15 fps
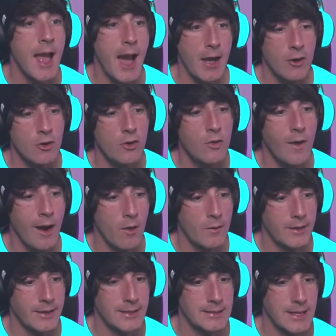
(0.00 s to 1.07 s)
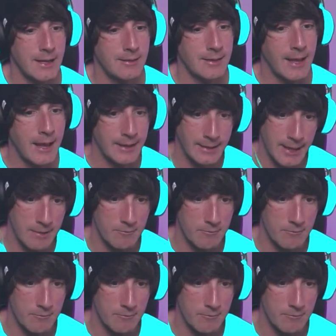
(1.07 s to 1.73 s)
I don't know how it is, like the end game